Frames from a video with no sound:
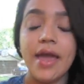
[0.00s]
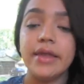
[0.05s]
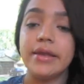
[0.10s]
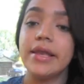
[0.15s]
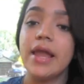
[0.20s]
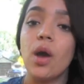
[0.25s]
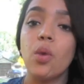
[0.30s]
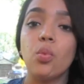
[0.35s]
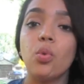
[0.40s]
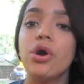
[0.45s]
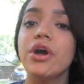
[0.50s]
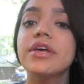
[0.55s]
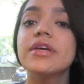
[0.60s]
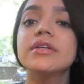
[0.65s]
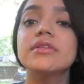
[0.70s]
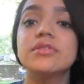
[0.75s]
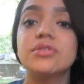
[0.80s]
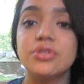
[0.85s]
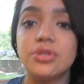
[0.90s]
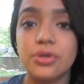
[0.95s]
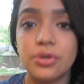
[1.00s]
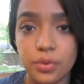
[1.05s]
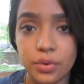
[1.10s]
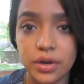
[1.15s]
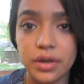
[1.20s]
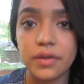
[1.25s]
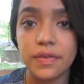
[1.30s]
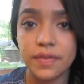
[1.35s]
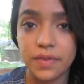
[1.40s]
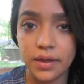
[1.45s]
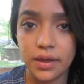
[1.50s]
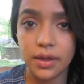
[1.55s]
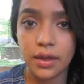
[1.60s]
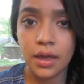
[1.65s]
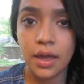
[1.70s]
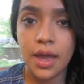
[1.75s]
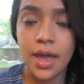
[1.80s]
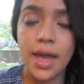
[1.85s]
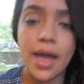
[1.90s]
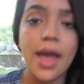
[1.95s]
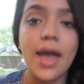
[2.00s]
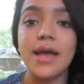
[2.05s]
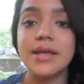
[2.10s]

Now, what is your thing?